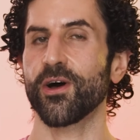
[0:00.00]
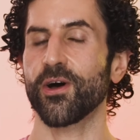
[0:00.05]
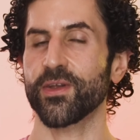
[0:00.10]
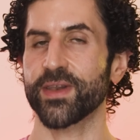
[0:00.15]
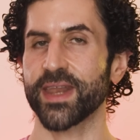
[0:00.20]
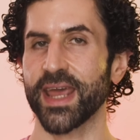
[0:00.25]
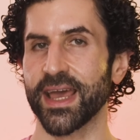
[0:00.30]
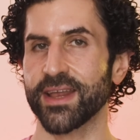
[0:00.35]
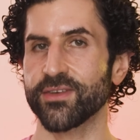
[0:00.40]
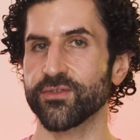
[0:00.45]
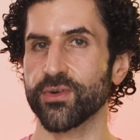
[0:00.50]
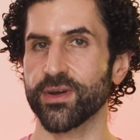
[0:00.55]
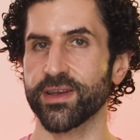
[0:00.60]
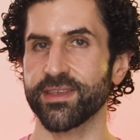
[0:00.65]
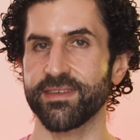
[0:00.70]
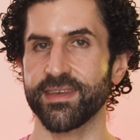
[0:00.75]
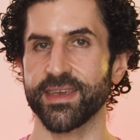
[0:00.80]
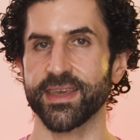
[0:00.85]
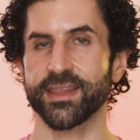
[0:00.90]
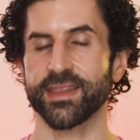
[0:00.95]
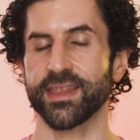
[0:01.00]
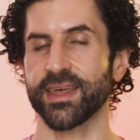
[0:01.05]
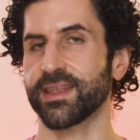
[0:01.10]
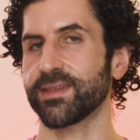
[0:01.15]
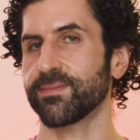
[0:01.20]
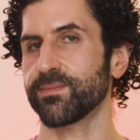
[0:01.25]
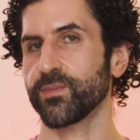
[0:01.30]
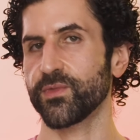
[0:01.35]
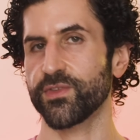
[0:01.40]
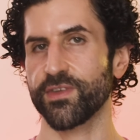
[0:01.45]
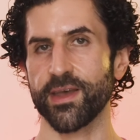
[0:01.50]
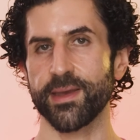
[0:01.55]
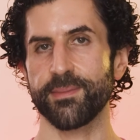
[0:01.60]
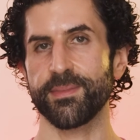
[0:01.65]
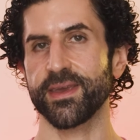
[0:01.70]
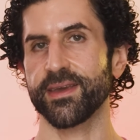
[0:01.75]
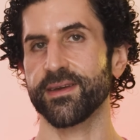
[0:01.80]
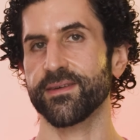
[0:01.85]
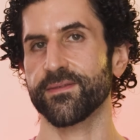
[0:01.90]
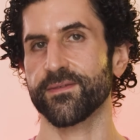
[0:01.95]
on handwriting than
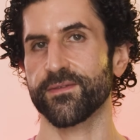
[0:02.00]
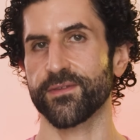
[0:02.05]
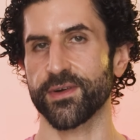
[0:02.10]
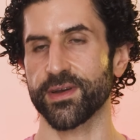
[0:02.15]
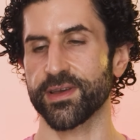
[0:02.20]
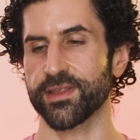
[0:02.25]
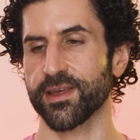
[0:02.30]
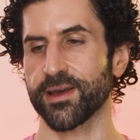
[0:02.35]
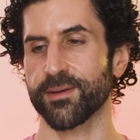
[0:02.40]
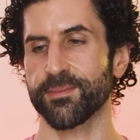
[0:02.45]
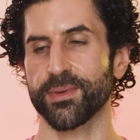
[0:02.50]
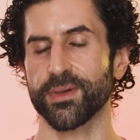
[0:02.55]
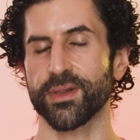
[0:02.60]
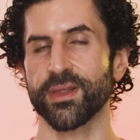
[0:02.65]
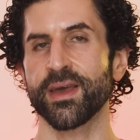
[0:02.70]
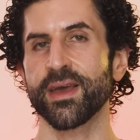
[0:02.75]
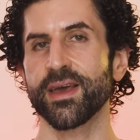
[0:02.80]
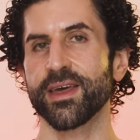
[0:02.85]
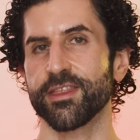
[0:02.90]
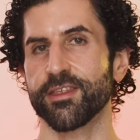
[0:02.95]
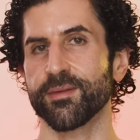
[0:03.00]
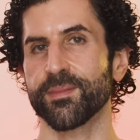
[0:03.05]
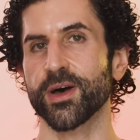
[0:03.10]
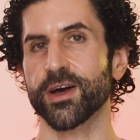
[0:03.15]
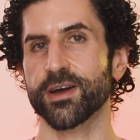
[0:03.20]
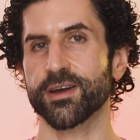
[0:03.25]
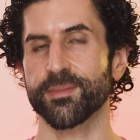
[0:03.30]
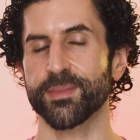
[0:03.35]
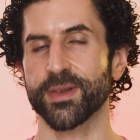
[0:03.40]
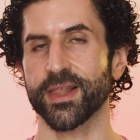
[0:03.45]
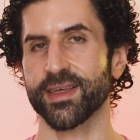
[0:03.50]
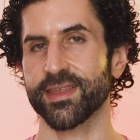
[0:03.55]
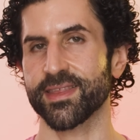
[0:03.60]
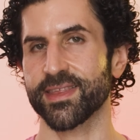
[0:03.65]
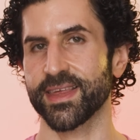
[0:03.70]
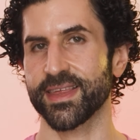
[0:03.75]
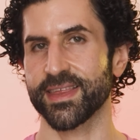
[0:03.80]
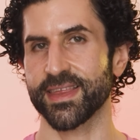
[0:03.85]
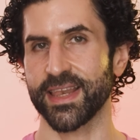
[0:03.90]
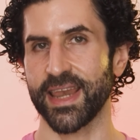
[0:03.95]
typing, for example. The Marker Plus
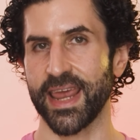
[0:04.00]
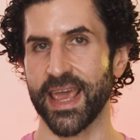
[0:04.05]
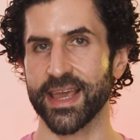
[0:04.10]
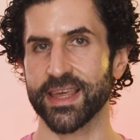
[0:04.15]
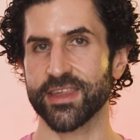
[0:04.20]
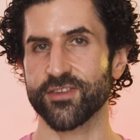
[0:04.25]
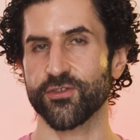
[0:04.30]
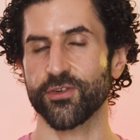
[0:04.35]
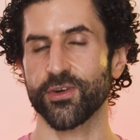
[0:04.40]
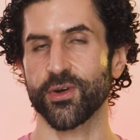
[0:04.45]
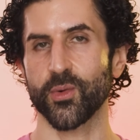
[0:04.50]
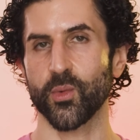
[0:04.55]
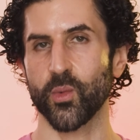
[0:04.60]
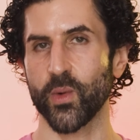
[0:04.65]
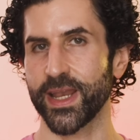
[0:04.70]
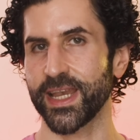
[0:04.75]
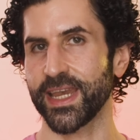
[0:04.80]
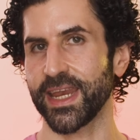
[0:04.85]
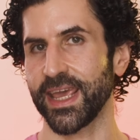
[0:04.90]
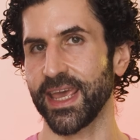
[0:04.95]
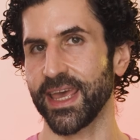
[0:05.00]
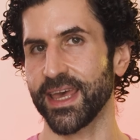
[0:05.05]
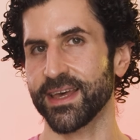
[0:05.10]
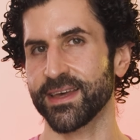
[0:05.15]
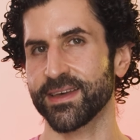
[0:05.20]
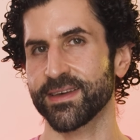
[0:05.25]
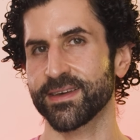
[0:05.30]
is an extra win here.